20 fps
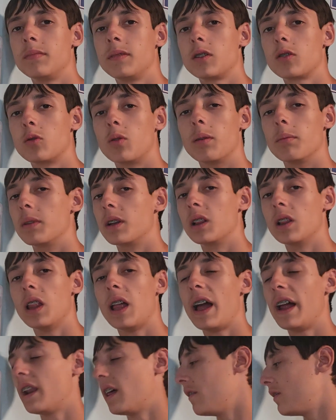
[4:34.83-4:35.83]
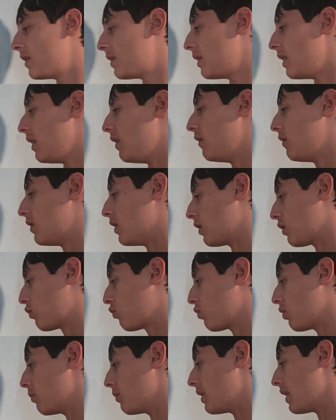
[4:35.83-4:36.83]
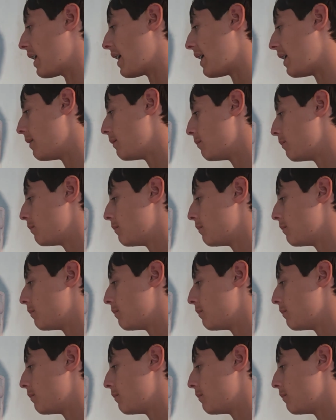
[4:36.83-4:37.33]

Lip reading: So I'm glad I've saved us from that.